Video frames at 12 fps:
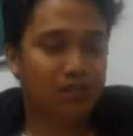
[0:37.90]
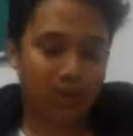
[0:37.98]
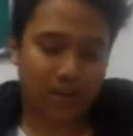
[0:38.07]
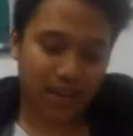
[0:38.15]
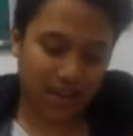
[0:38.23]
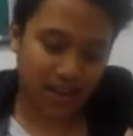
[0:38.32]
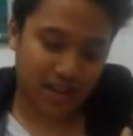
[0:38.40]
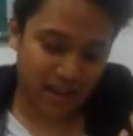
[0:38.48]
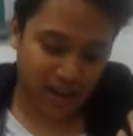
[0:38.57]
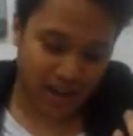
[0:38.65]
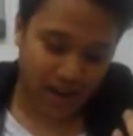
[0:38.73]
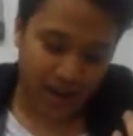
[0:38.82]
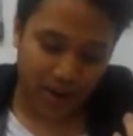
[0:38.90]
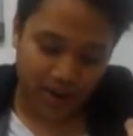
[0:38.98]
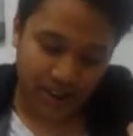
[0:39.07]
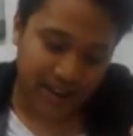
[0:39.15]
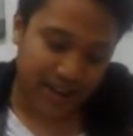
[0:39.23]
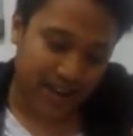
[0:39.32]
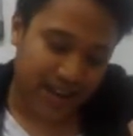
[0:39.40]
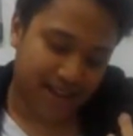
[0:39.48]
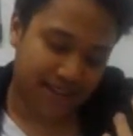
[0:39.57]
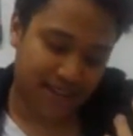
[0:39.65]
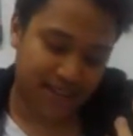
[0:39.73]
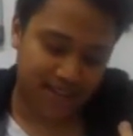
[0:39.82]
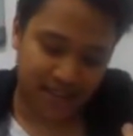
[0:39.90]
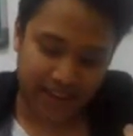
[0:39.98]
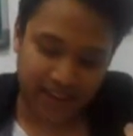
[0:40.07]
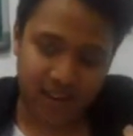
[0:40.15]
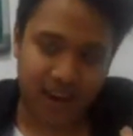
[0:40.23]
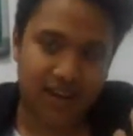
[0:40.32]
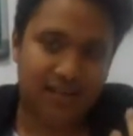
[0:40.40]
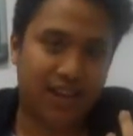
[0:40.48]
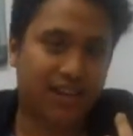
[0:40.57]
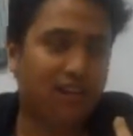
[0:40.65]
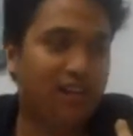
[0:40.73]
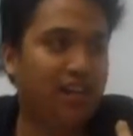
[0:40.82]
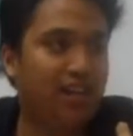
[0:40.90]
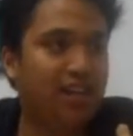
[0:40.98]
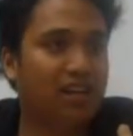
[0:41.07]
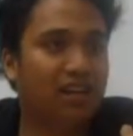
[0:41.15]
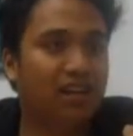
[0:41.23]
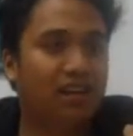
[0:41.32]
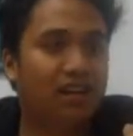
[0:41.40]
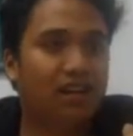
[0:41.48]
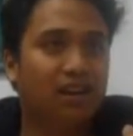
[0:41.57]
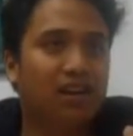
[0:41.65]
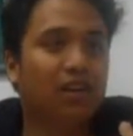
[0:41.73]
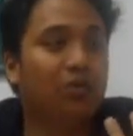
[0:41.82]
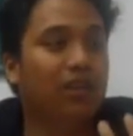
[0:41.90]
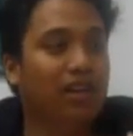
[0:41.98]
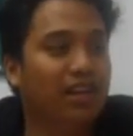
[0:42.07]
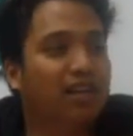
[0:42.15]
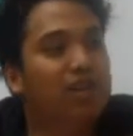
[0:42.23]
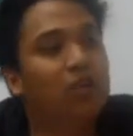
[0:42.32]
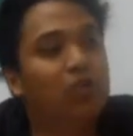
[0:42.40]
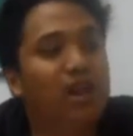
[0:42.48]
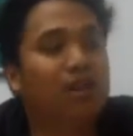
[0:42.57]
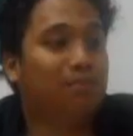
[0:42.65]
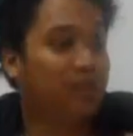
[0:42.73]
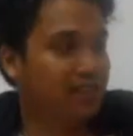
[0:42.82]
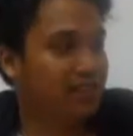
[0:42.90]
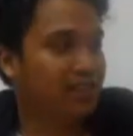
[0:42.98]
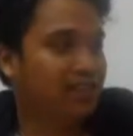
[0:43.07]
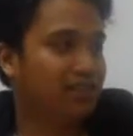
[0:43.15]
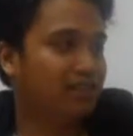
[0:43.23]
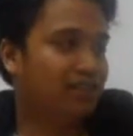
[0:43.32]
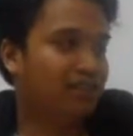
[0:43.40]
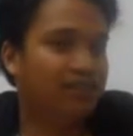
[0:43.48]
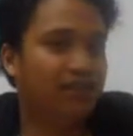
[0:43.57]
So in that sense, a guitar is actually unique to that person itself.